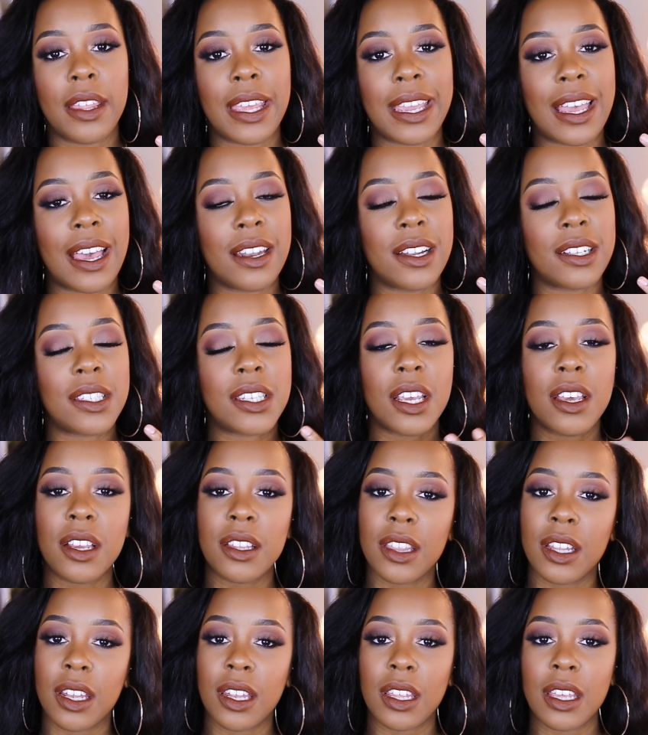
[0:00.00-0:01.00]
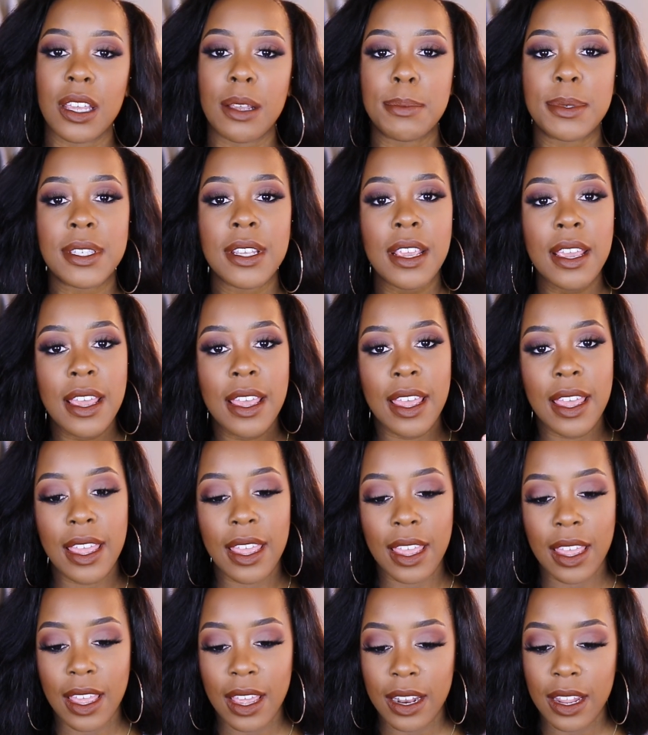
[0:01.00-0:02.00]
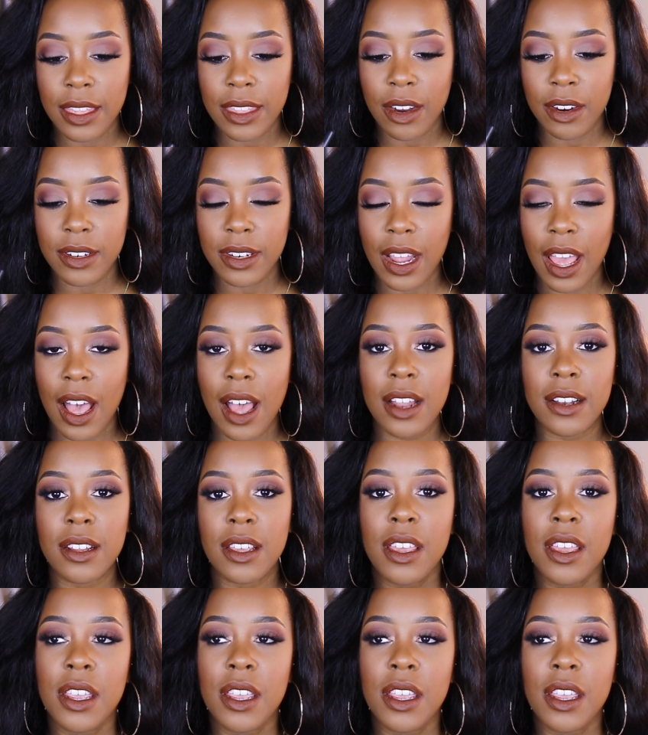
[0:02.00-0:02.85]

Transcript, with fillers: They kind of tug the lips and they're not,